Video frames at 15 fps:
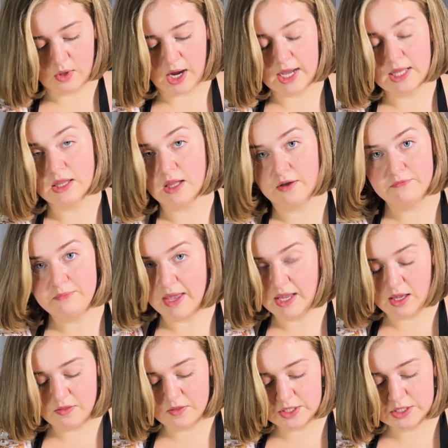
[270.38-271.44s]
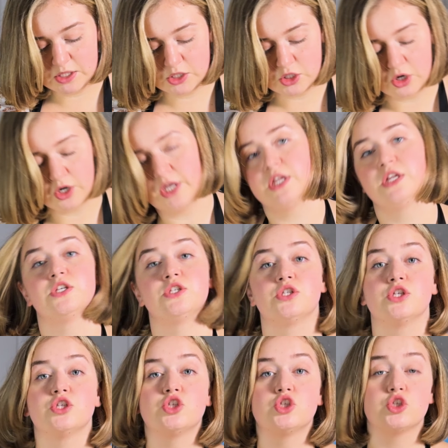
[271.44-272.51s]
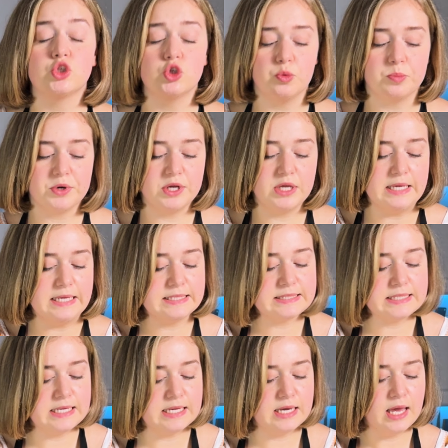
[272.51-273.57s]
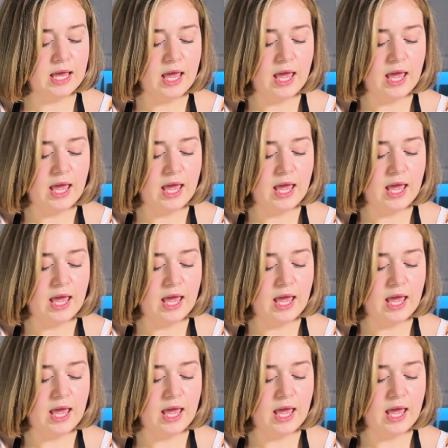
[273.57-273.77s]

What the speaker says: I love making this dessert. It is super easy